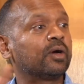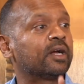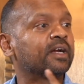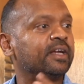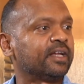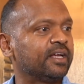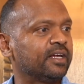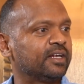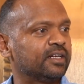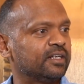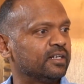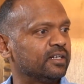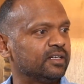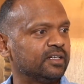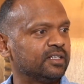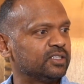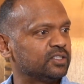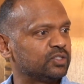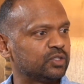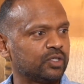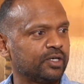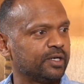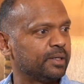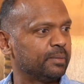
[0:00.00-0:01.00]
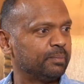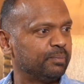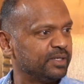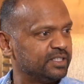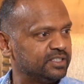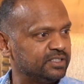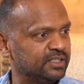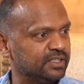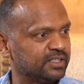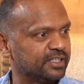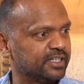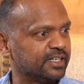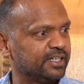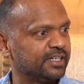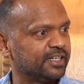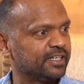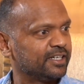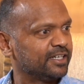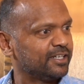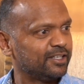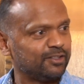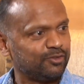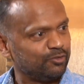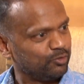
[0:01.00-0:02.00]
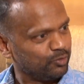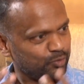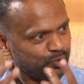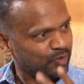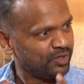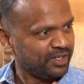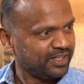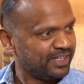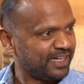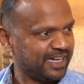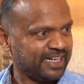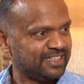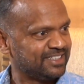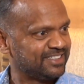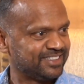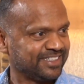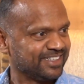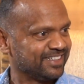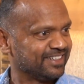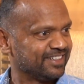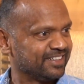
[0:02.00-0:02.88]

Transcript: can I destroy a bridge in Kettinga? It won't answer.